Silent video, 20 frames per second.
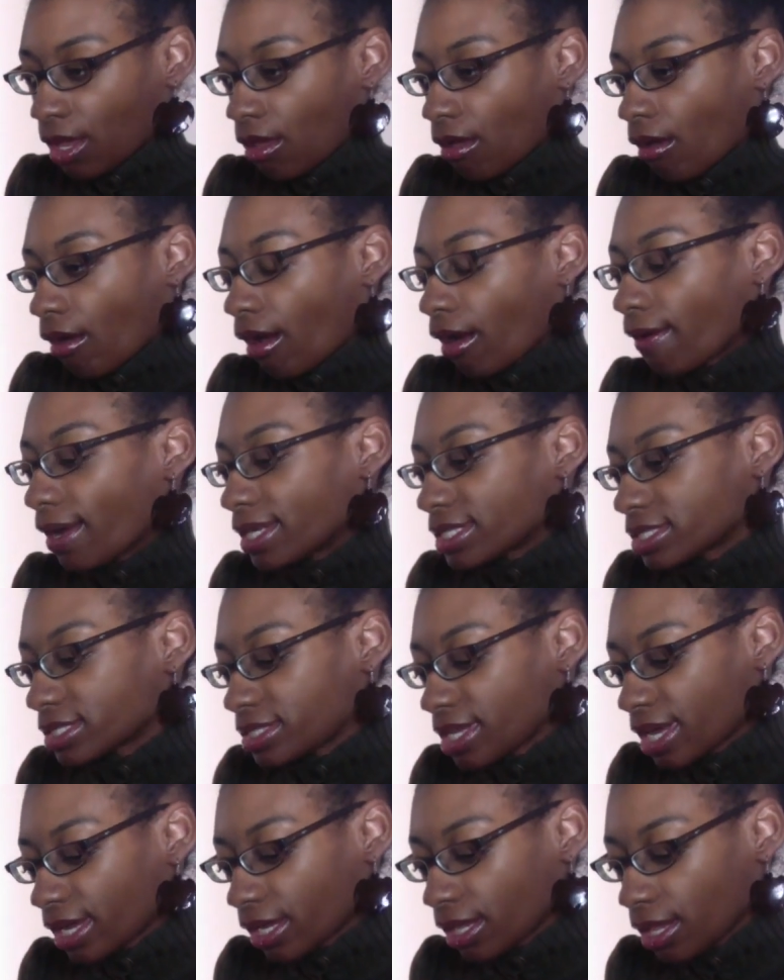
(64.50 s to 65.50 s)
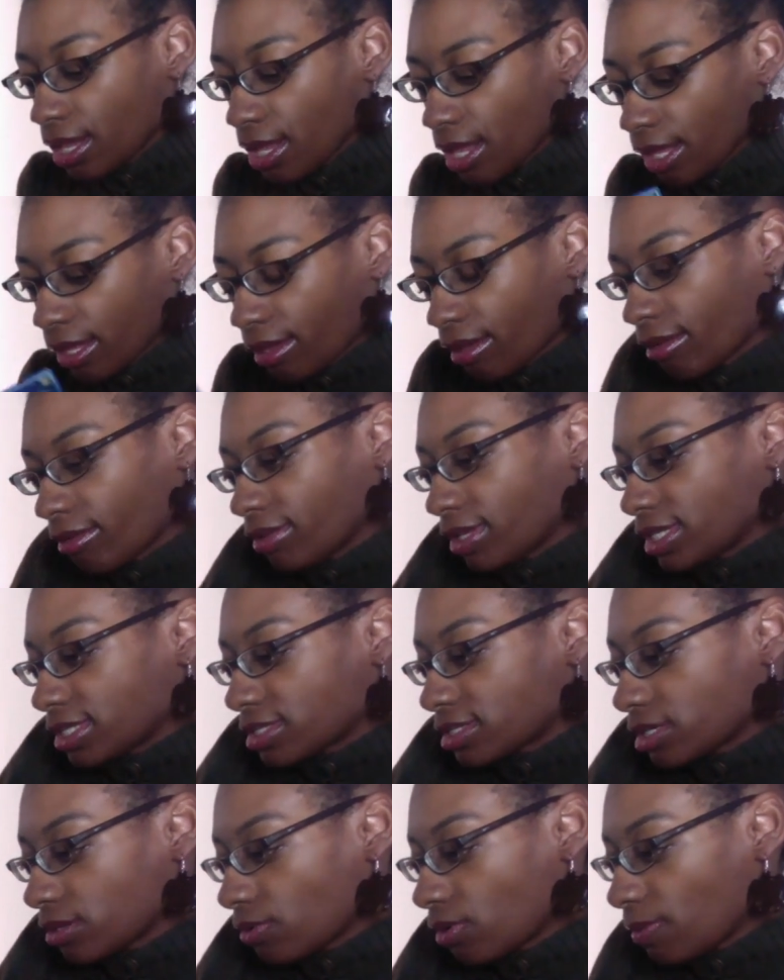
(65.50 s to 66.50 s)
All right, so take a look. Let's
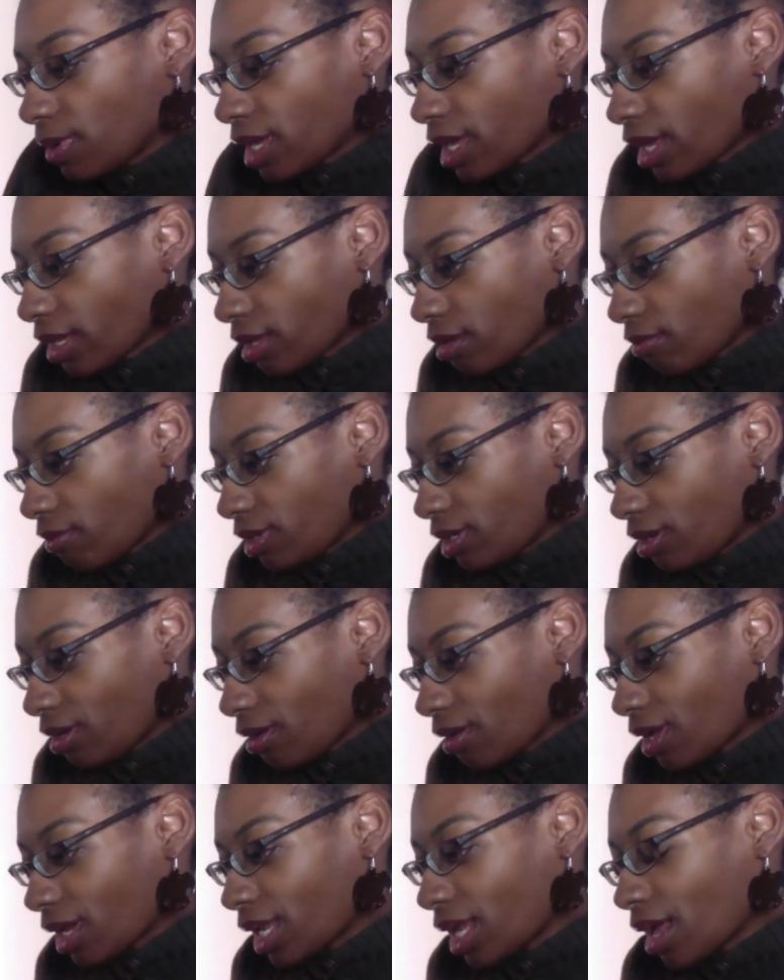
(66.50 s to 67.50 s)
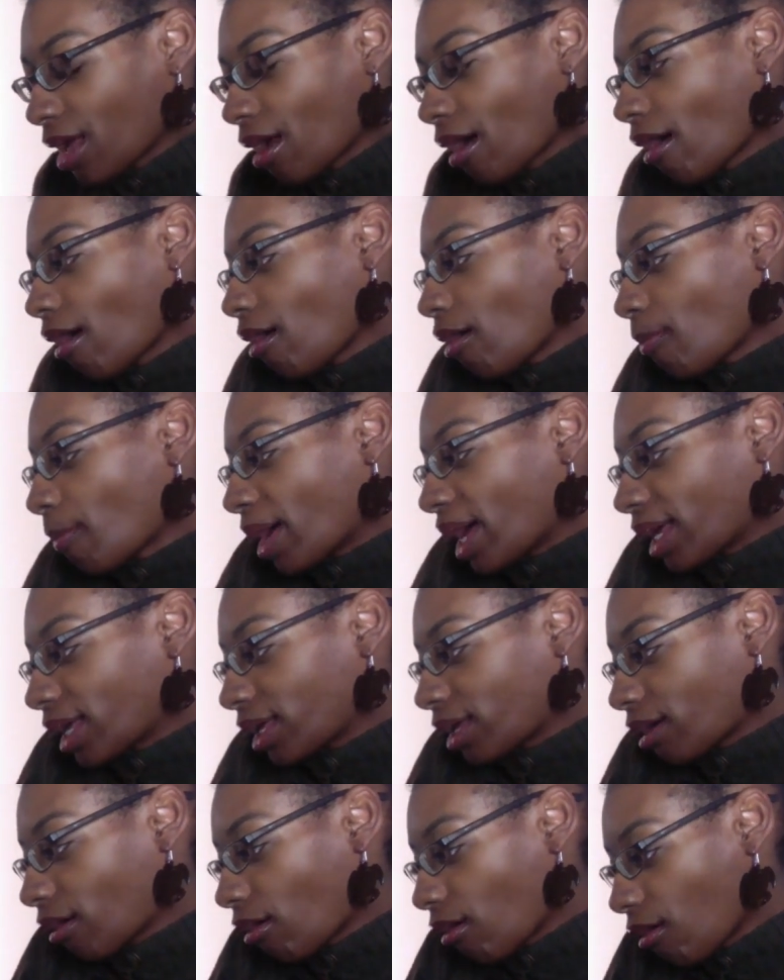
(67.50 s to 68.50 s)
see what we got going on. Oh my
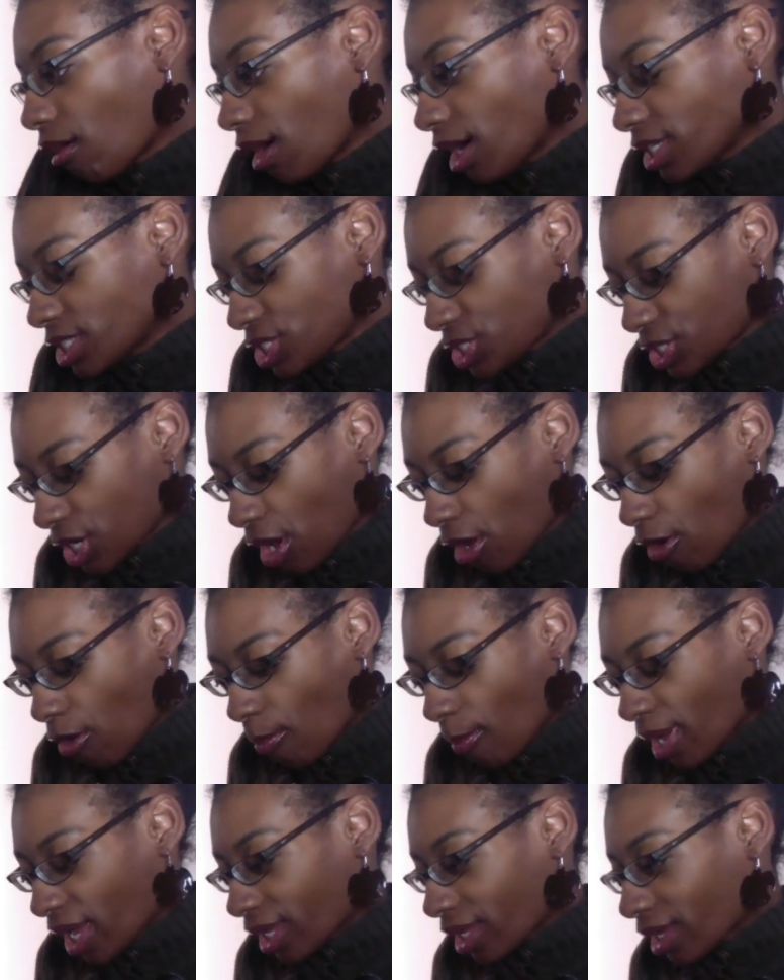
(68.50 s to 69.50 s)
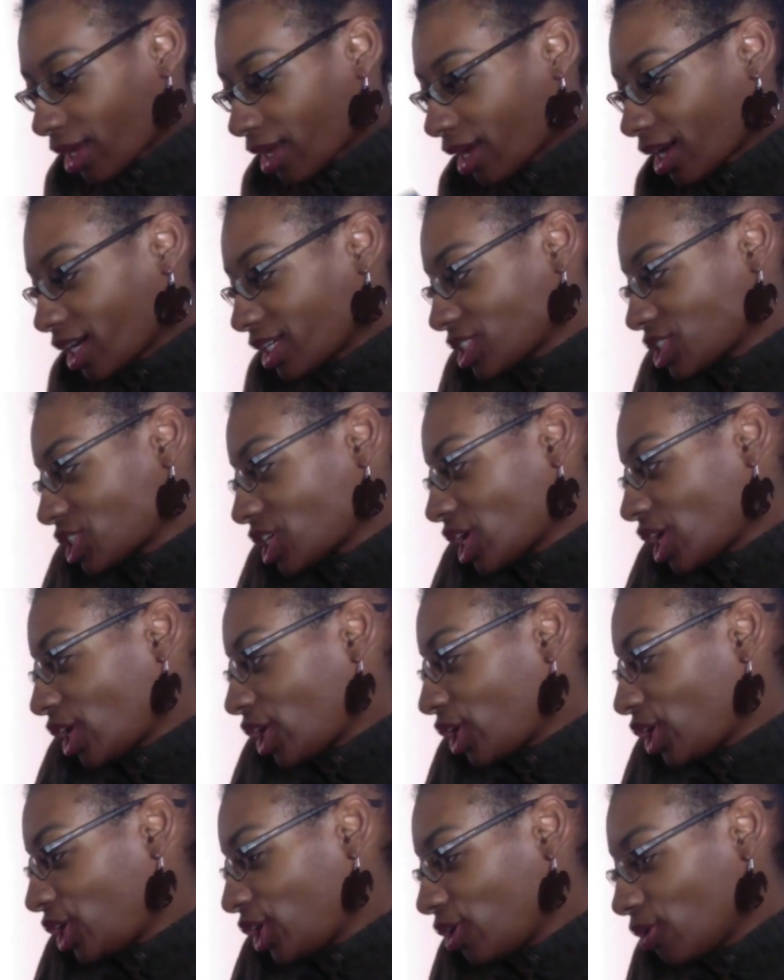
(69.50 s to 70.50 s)
gosh. Oh my gosh.
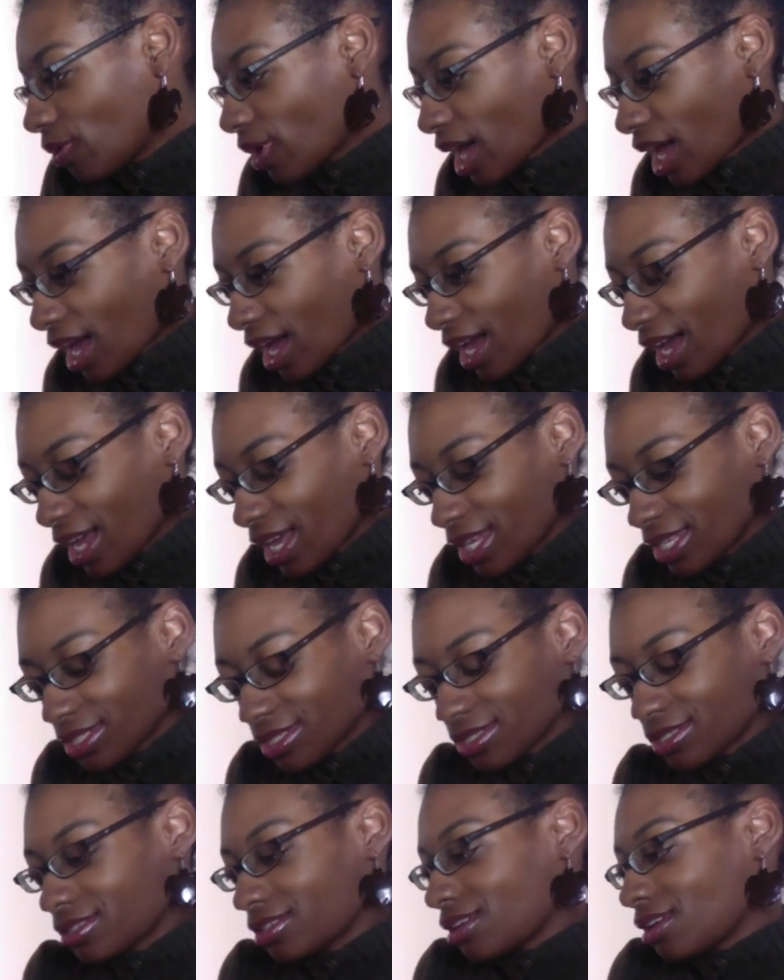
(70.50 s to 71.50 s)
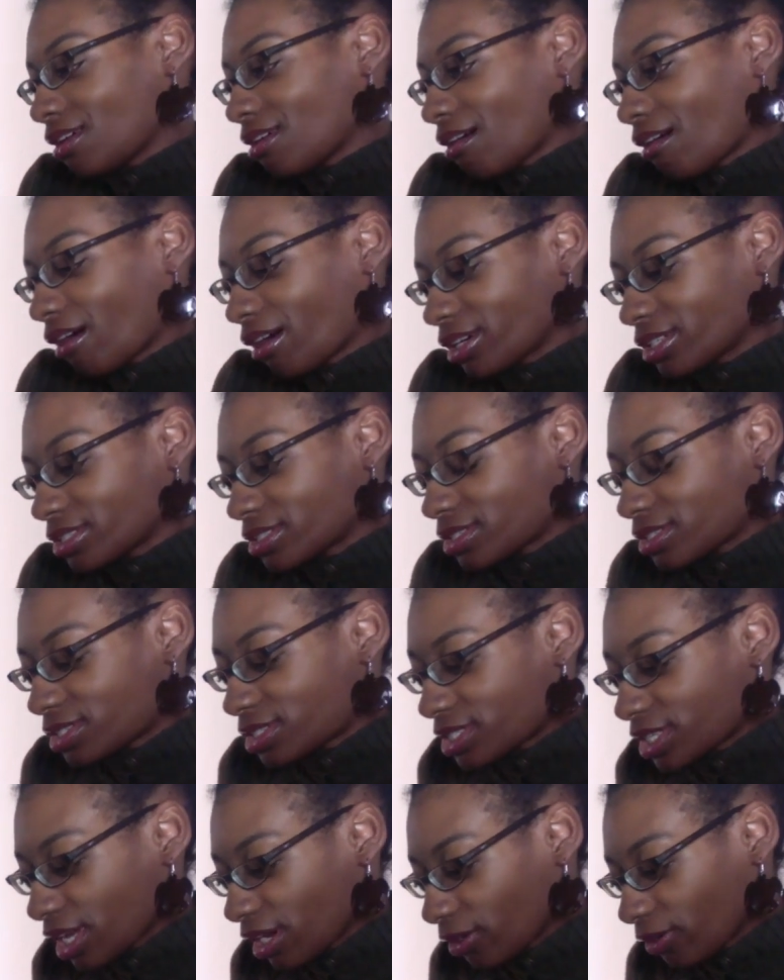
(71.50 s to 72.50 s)
You guys are
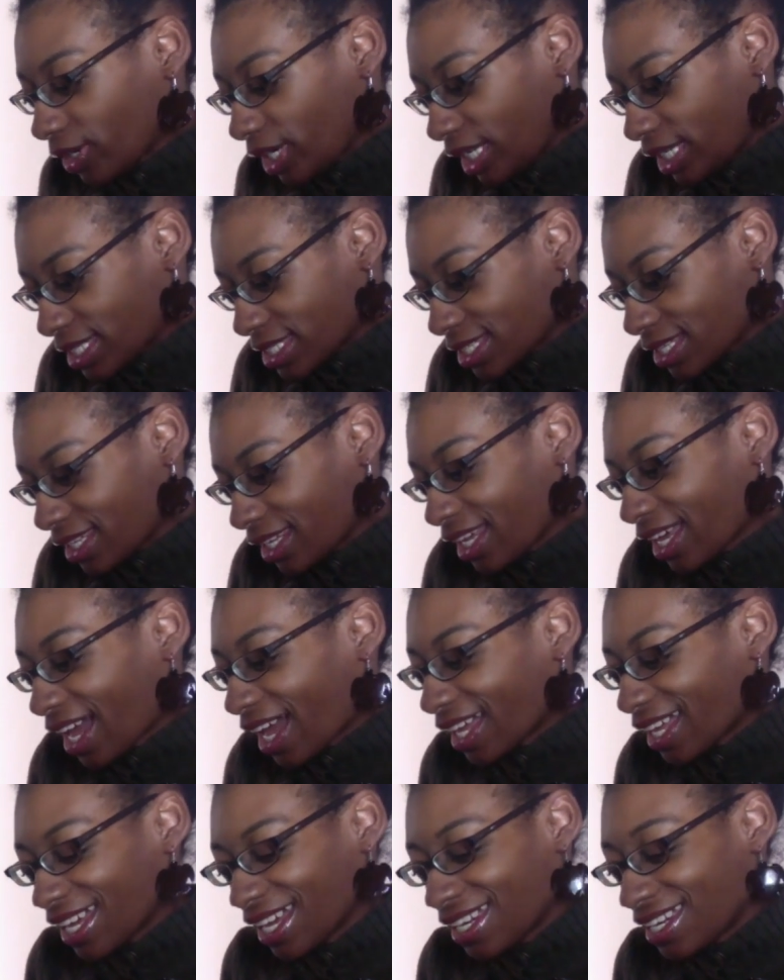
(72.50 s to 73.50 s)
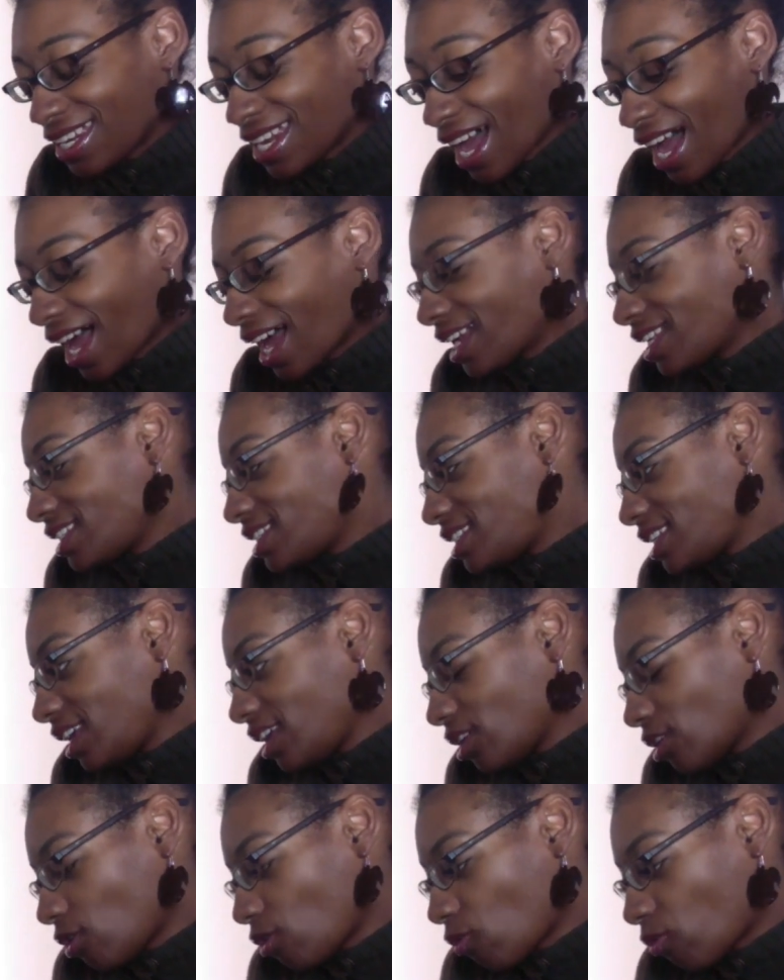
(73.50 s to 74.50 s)
seriously, I cannot
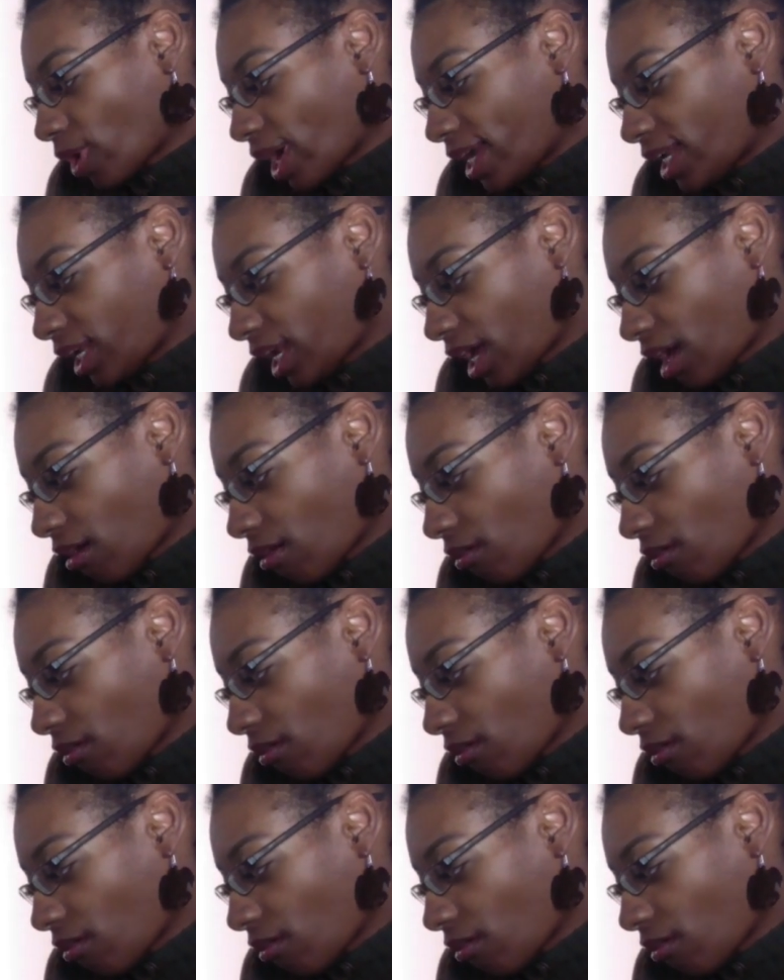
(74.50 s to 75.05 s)
deal right now.